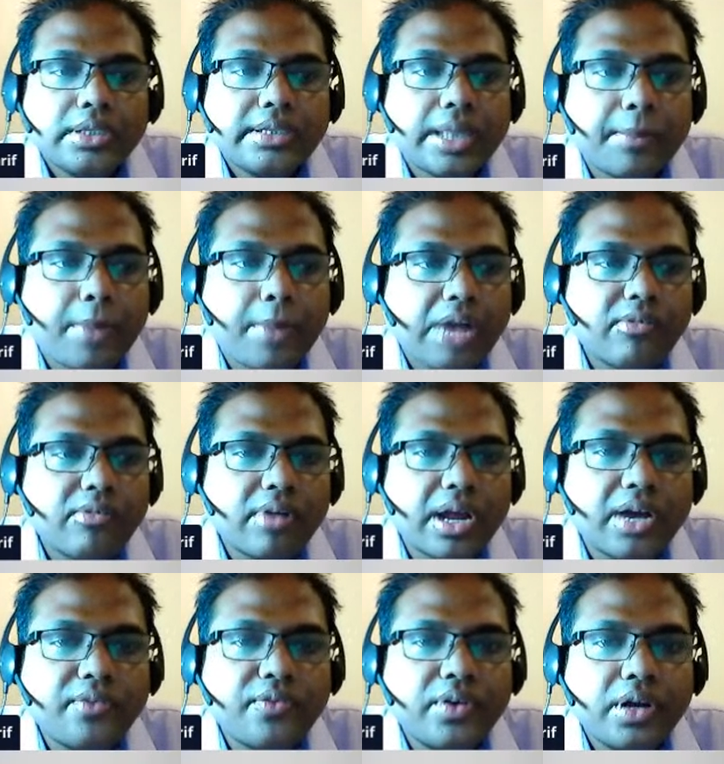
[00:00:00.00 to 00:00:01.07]
The bar
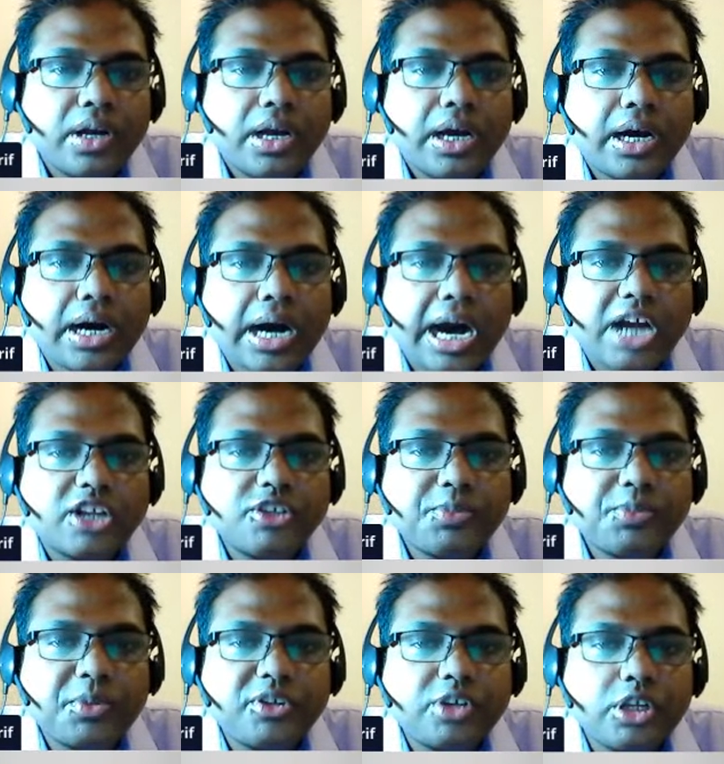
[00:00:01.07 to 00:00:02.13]
graph are
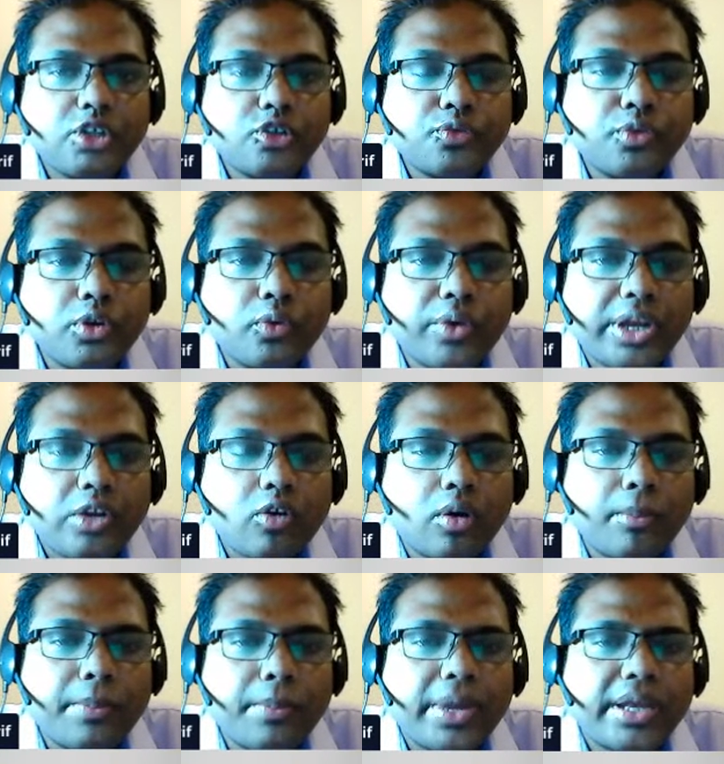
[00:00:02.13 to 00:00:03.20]
especially useful when
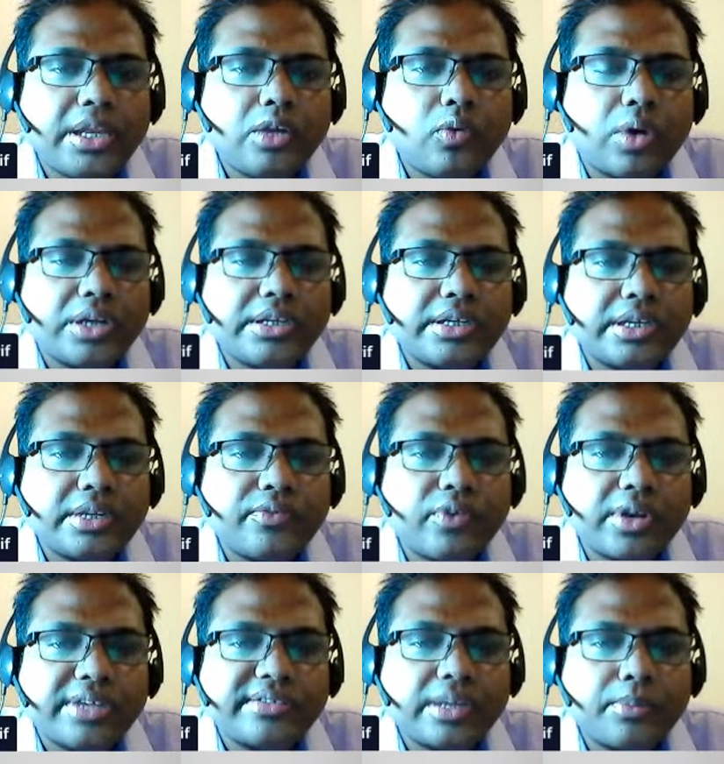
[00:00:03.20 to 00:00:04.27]
comparing quantitative.
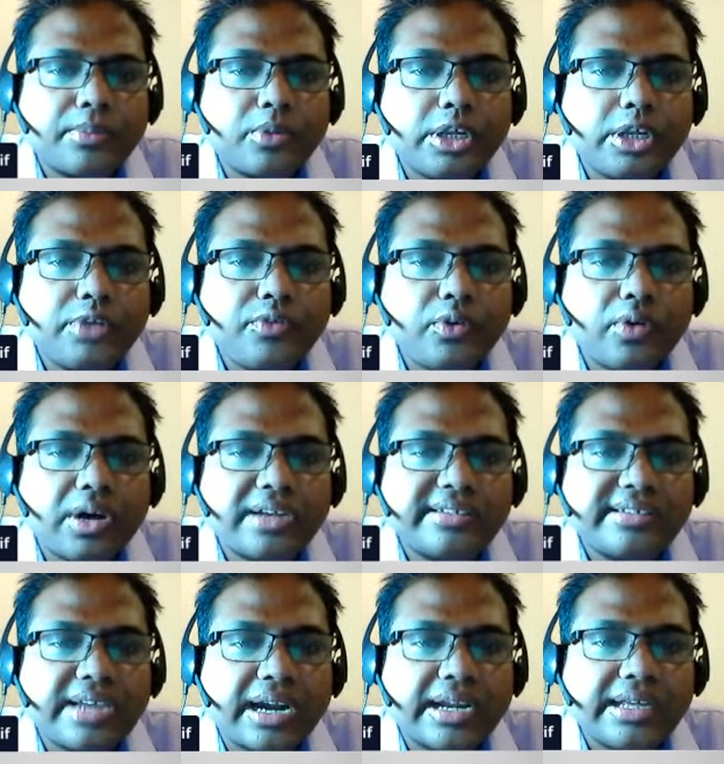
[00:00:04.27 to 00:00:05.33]
For example, if you are
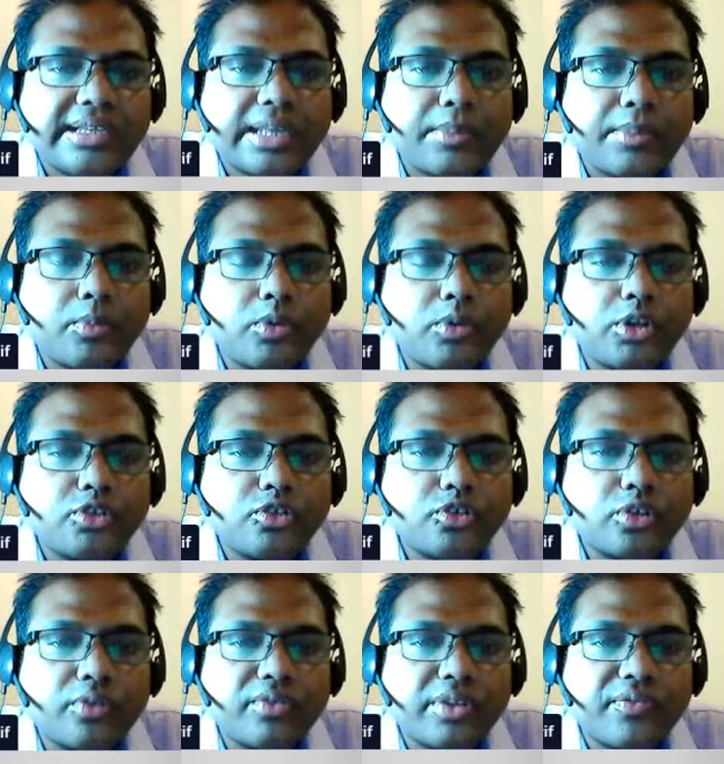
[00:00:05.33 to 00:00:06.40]
studying the
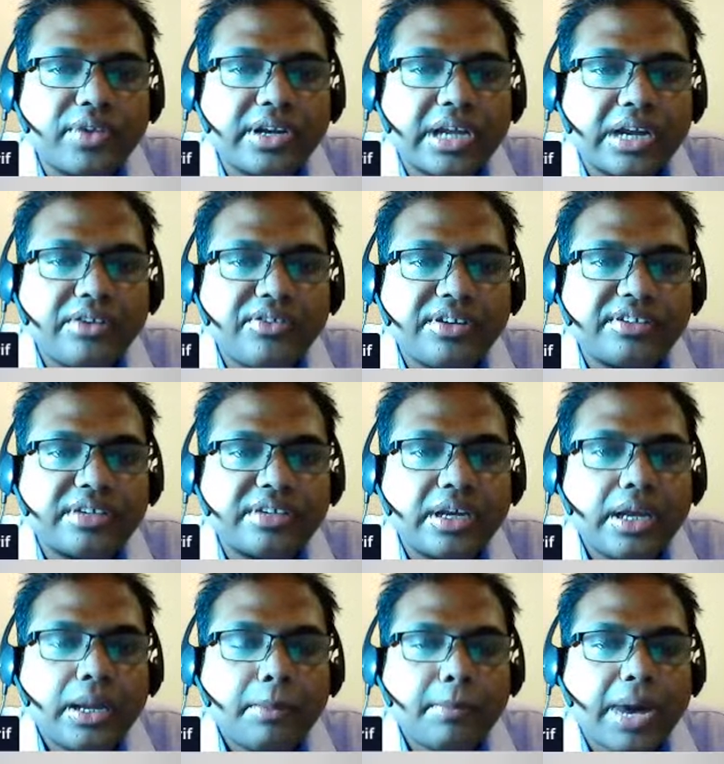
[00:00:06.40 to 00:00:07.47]
populations of different countries,
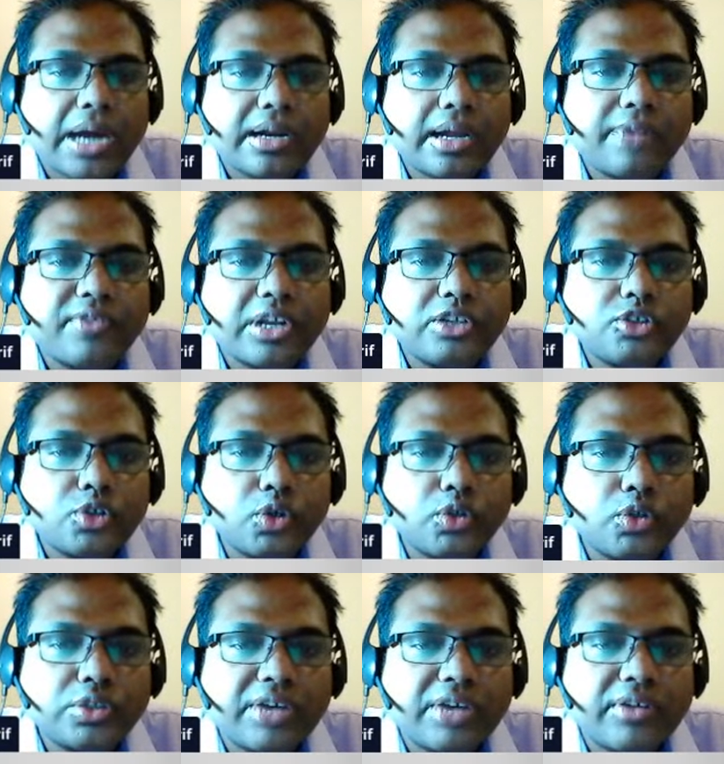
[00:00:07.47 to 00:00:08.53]
bar graph can
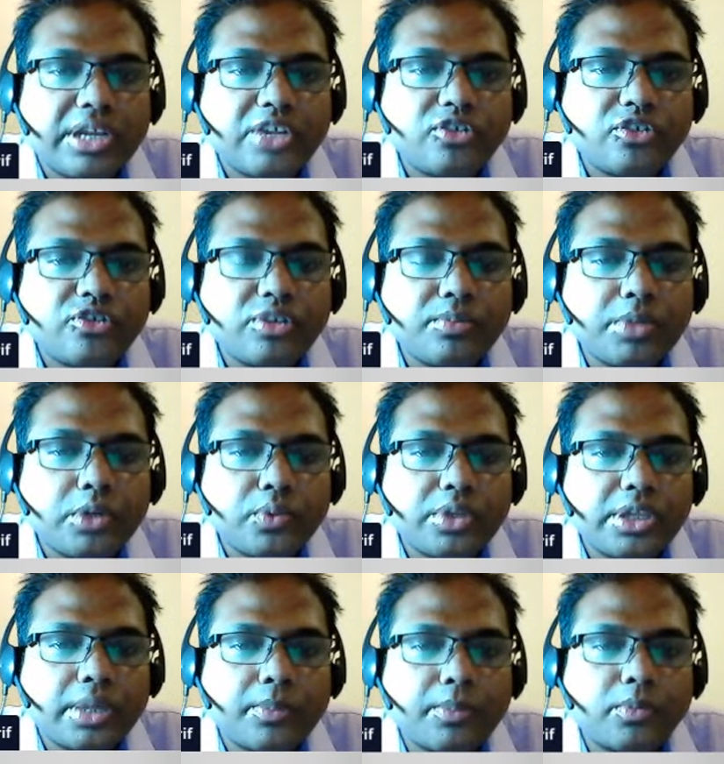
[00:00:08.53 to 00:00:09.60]
show the relationship
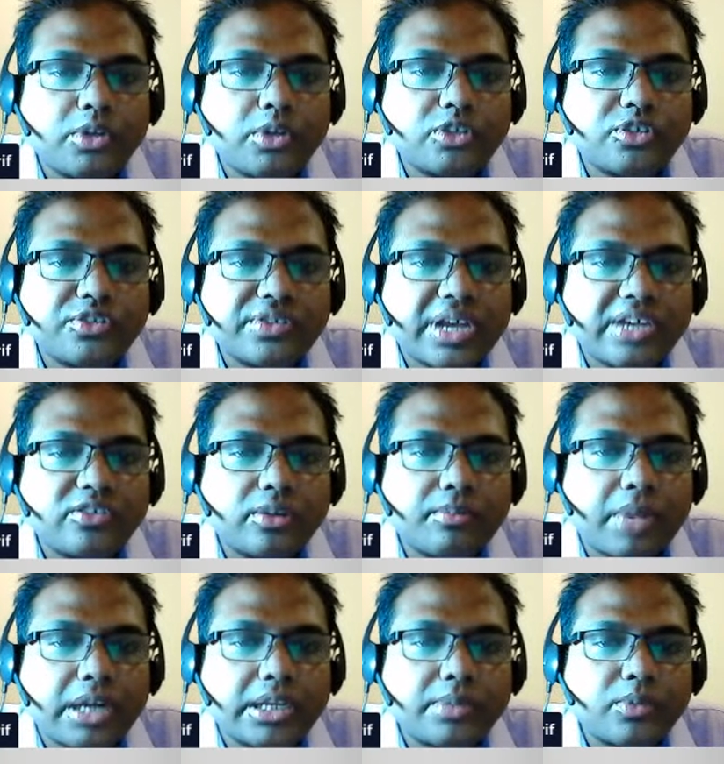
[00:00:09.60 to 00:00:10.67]
between the population size
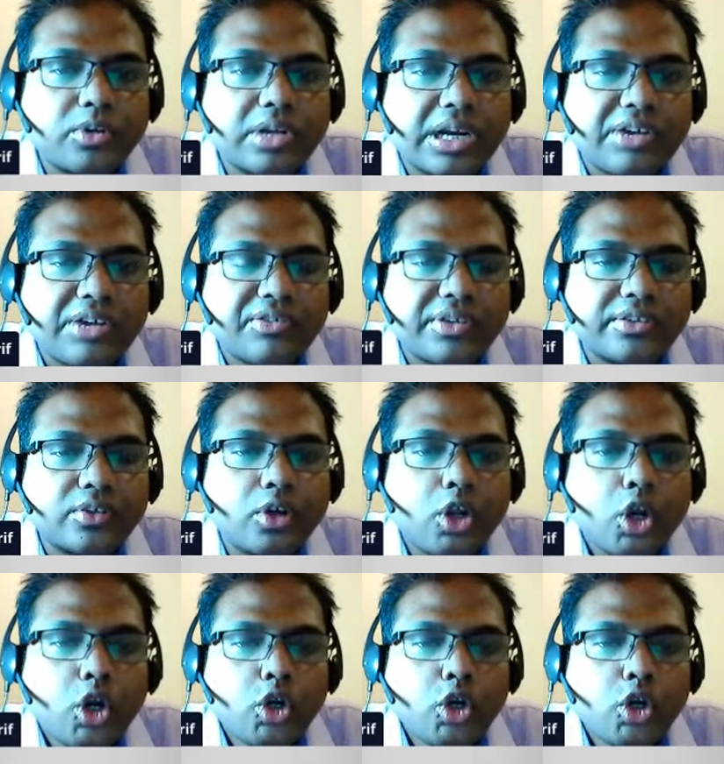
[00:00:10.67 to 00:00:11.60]
of multiple countries.